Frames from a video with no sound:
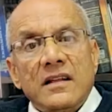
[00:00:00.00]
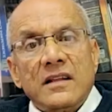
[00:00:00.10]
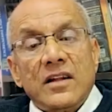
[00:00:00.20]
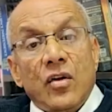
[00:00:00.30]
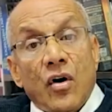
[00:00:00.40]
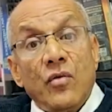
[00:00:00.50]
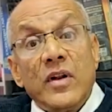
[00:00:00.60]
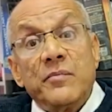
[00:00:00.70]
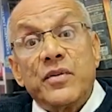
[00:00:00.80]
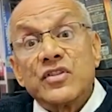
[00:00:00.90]
The law
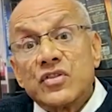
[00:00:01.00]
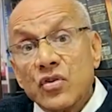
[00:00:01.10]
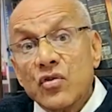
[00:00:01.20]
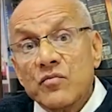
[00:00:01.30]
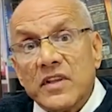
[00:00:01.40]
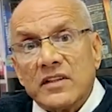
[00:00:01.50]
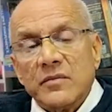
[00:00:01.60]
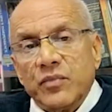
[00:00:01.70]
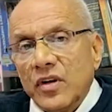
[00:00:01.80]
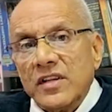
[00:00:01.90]
will presume that
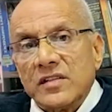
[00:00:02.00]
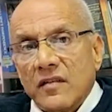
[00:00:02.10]
the police